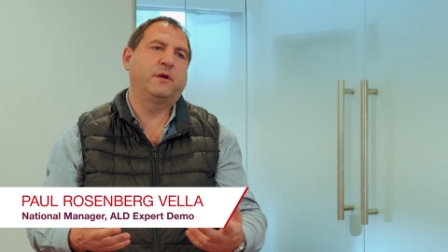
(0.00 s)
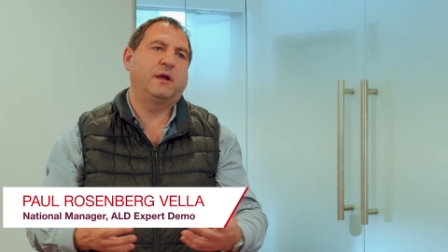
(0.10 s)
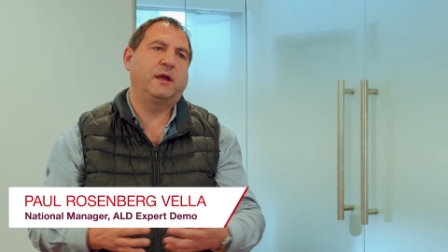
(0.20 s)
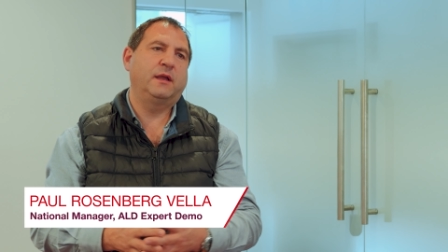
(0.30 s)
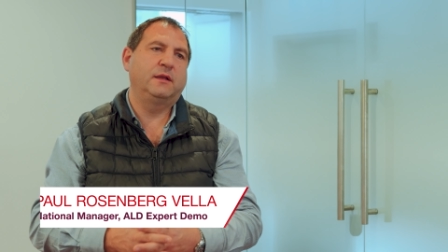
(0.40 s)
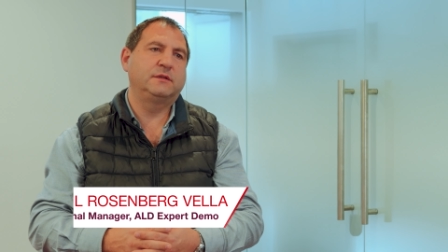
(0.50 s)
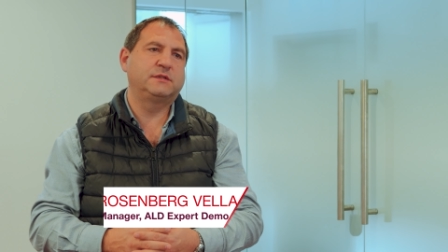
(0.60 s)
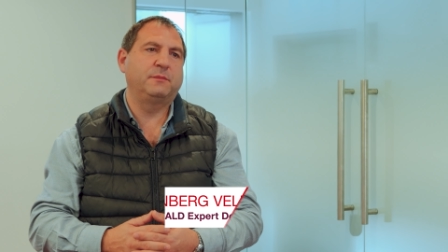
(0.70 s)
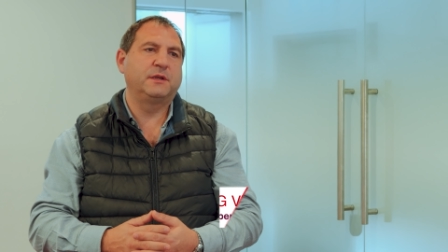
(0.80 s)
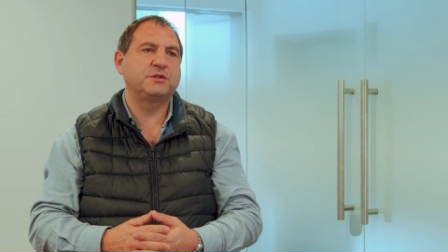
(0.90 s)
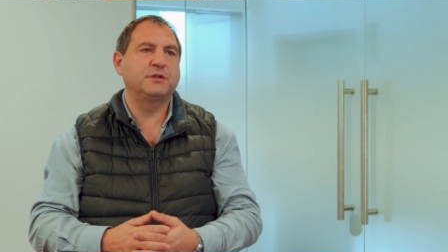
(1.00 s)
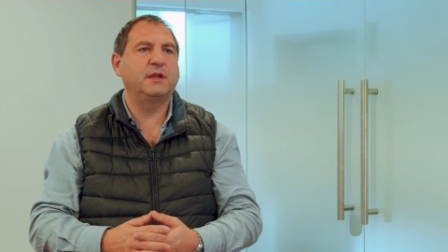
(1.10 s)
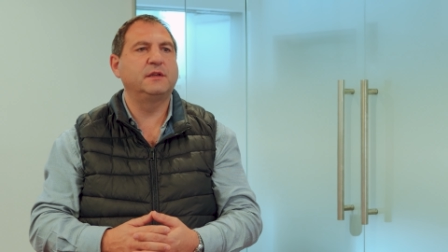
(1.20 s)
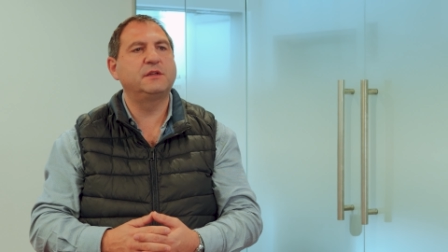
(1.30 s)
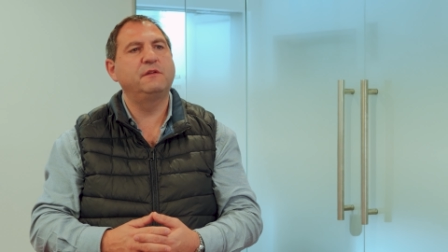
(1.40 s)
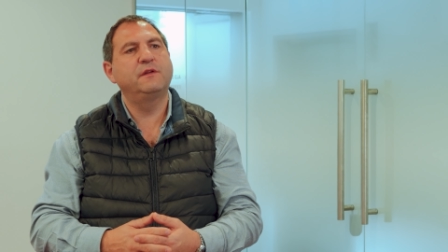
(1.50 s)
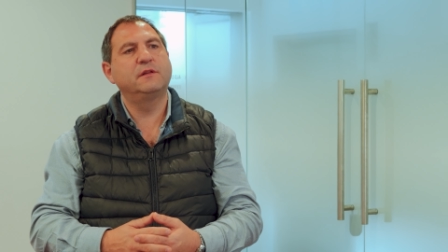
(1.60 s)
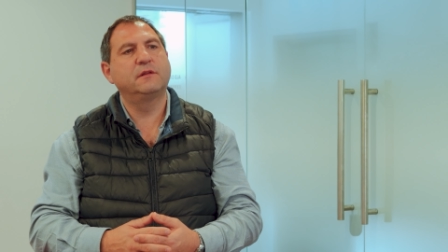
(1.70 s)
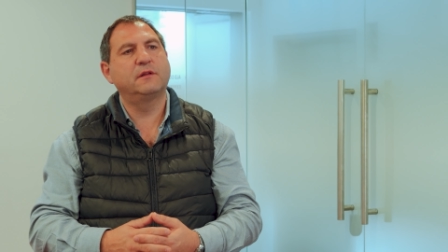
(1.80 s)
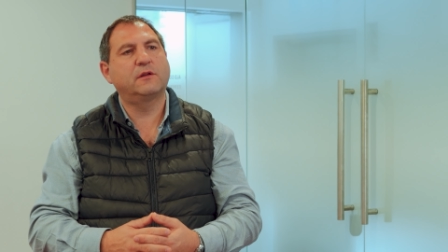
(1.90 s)
we're a demolition and
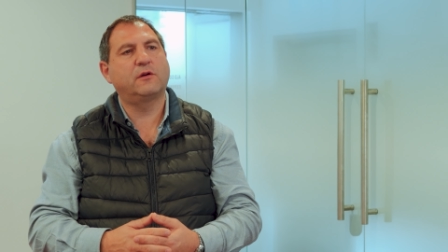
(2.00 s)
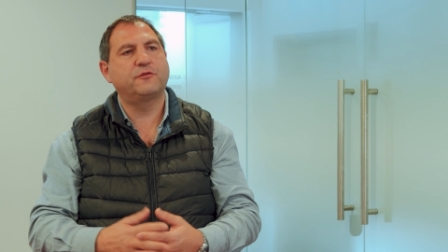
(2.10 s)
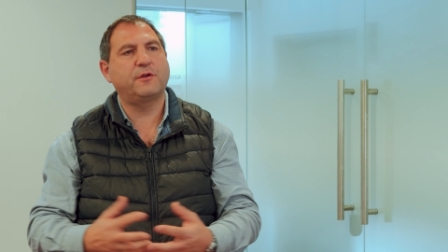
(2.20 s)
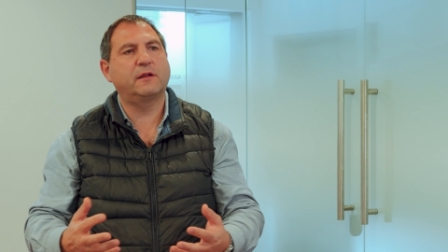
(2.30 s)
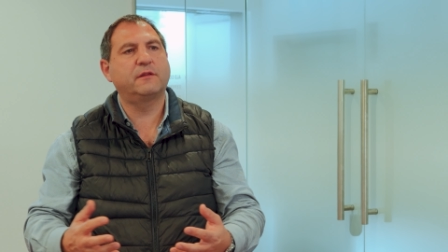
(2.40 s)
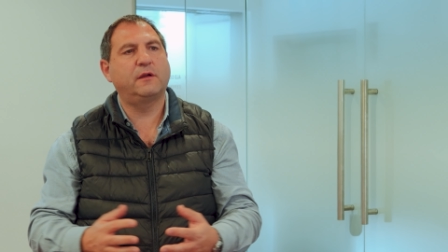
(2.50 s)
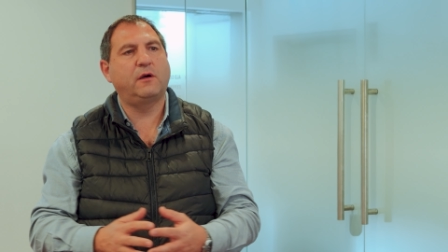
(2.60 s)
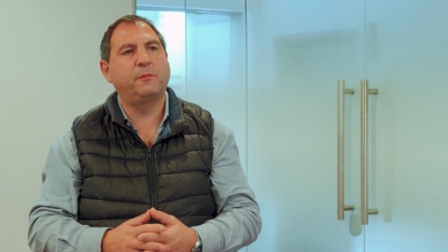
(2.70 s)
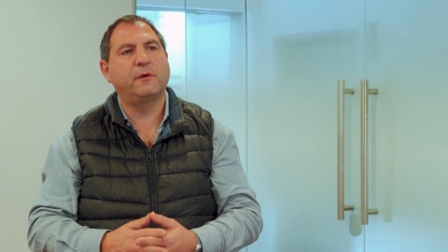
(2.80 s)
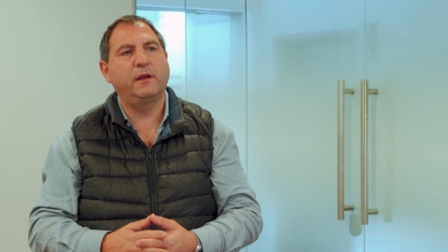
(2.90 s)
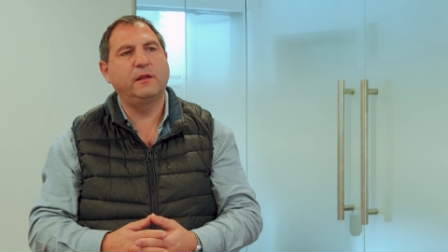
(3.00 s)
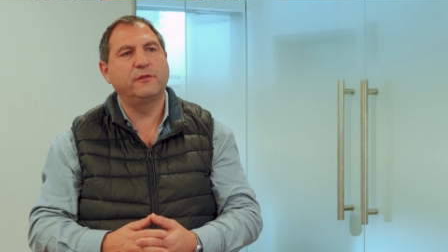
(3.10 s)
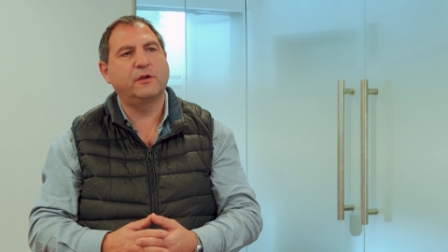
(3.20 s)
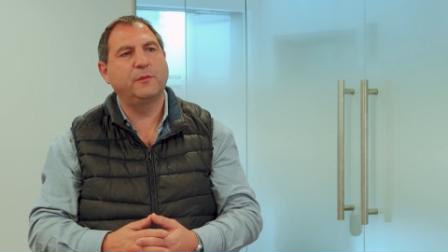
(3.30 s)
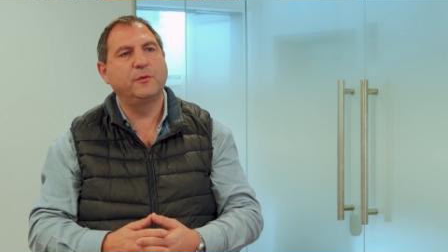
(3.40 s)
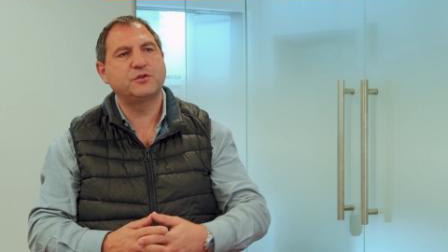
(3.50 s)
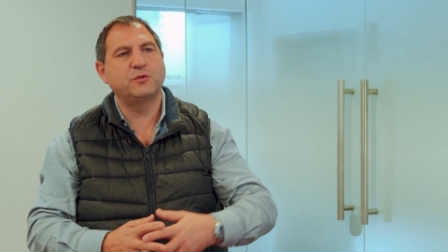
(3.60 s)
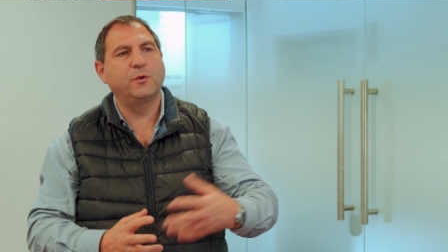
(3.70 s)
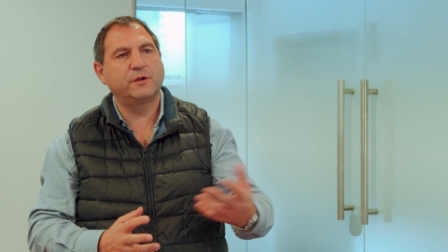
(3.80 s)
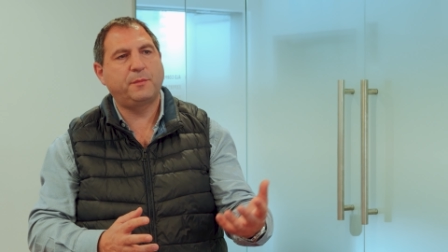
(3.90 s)
defit contractor operating in the
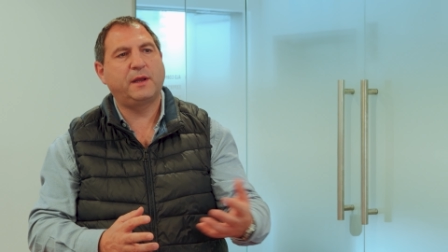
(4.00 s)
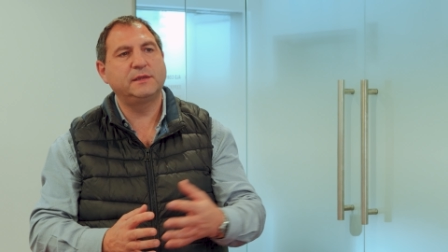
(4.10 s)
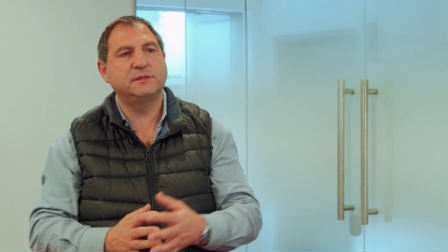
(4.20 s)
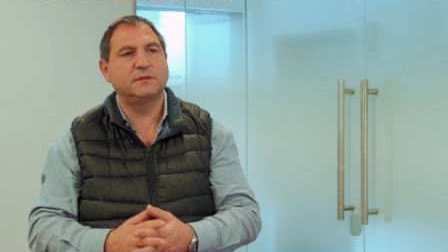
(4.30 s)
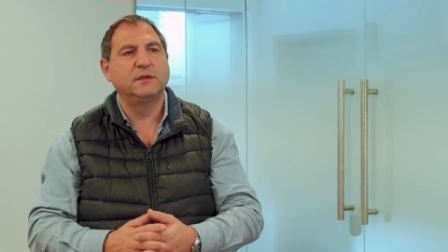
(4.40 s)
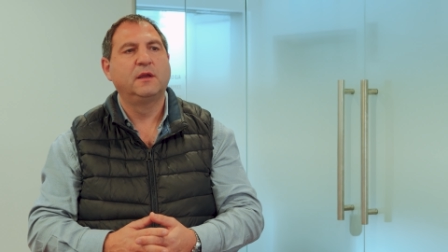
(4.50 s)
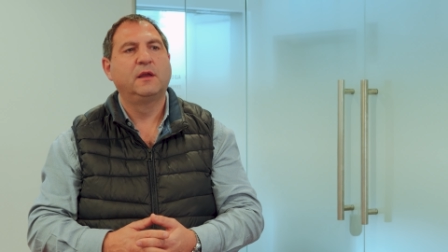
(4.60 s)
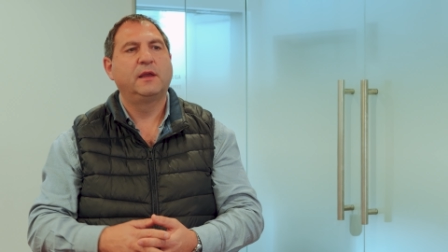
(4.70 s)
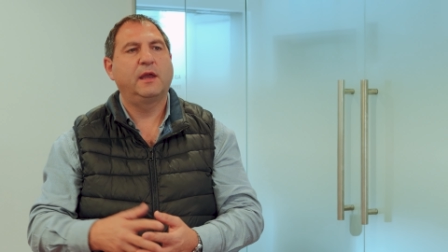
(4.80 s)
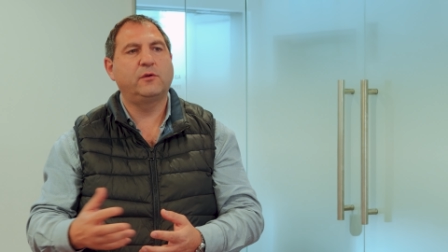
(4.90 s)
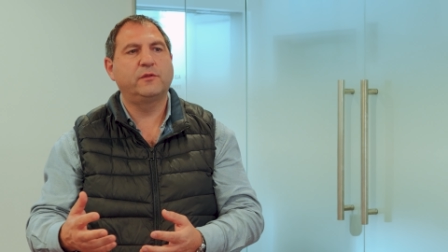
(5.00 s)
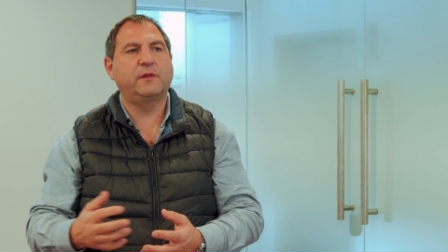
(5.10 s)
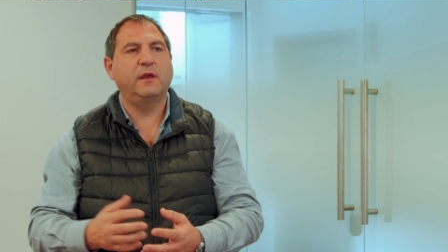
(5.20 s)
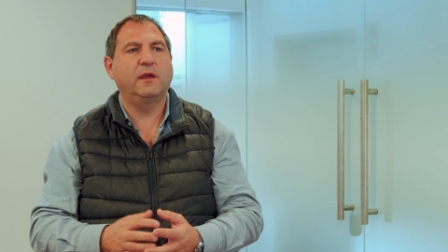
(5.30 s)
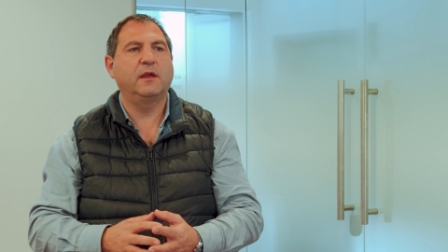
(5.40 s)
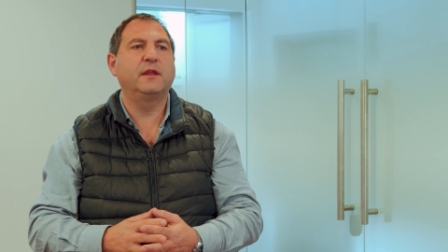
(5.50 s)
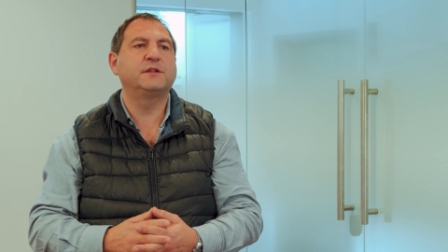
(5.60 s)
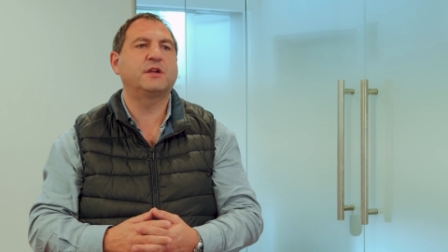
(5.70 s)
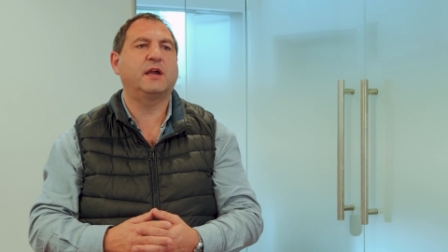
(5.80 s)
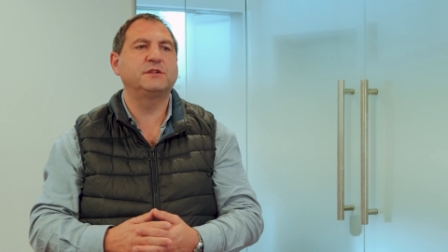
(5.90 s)
commercial workplace, healthcare, and
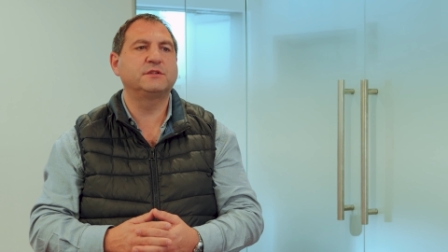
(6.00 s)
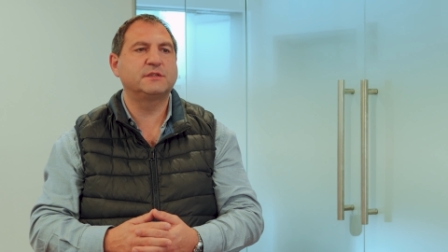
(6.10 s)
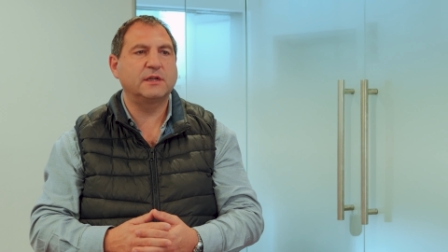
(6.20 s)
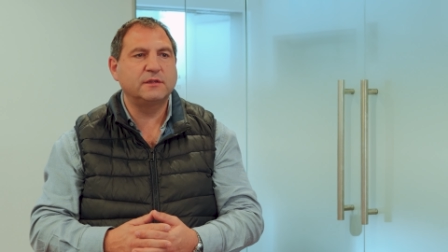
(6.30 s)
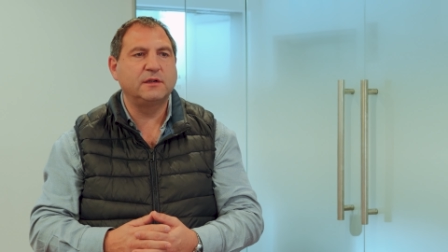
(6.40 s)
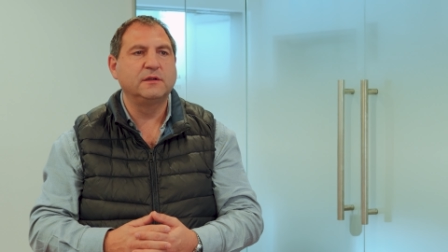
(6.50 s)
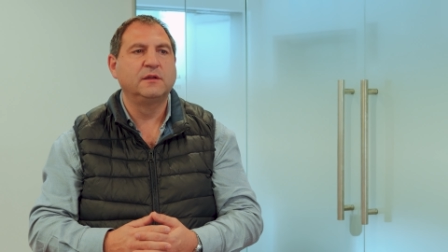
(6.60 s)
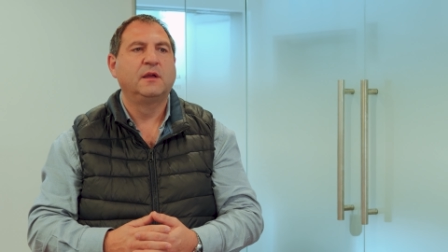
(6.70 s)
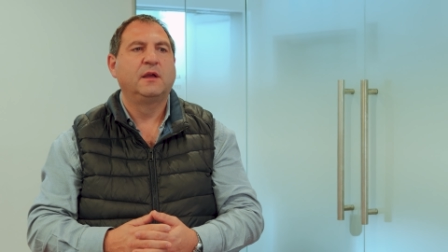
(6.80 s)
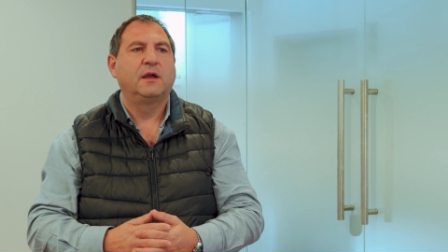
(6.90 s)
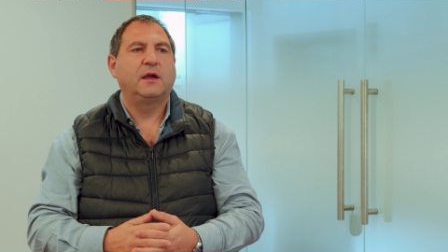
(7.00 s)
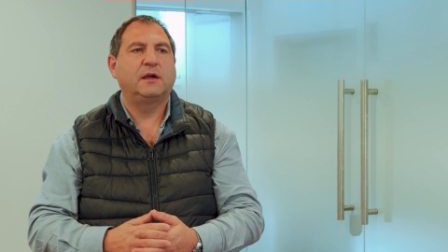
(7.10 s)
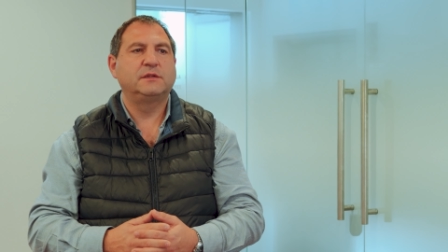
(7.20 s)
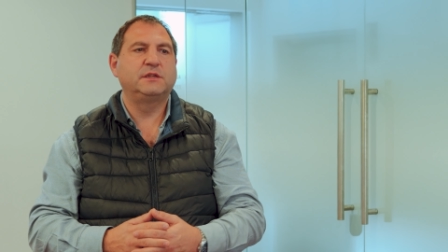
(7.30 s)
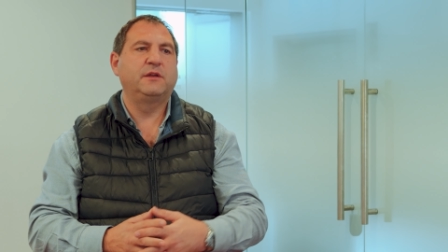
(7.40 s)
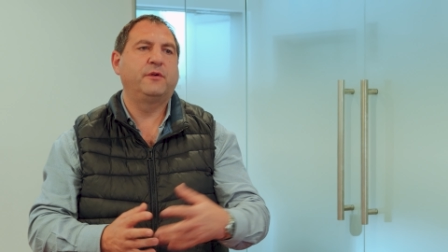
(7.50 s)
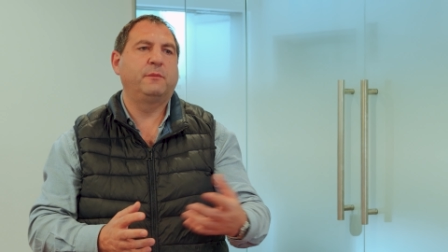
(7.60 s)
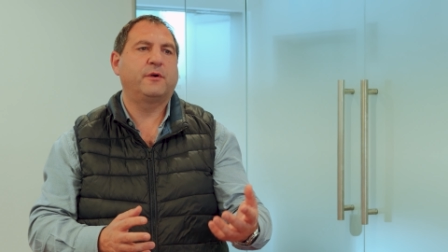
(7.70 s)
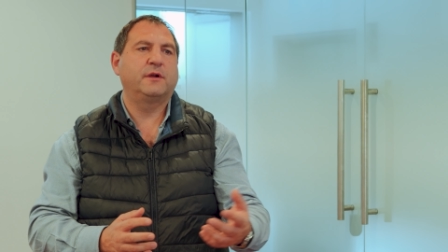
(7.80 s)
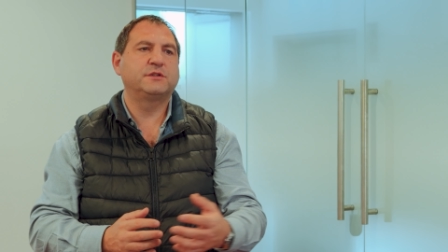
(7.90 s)
education sector, uh,
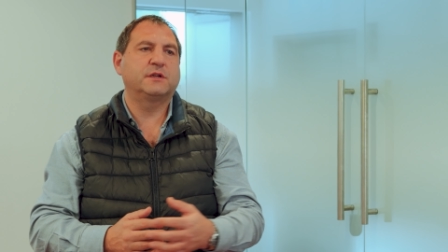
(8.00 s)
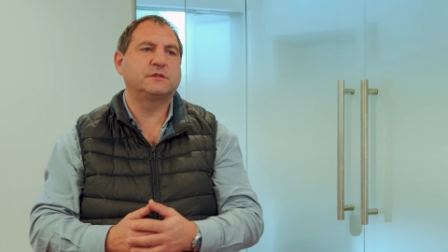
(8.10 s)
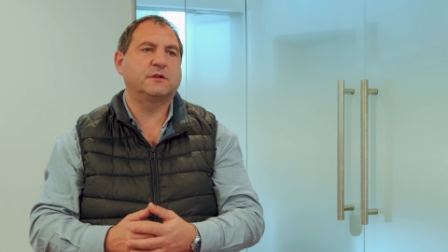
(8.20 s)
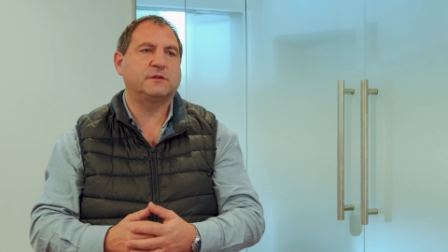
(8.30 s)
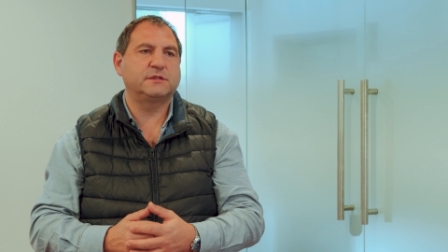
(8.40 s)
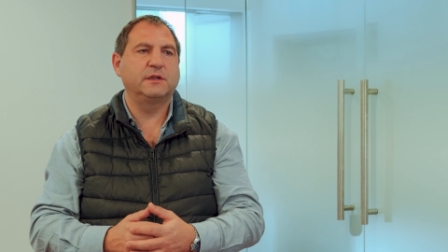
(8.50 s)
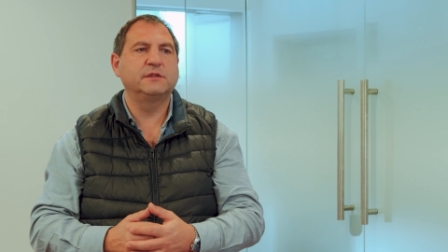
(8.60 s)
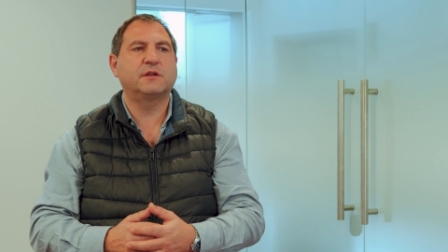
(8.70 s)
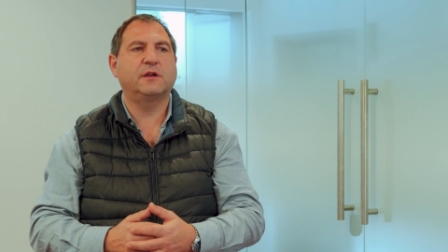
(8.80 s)
delivering projects across the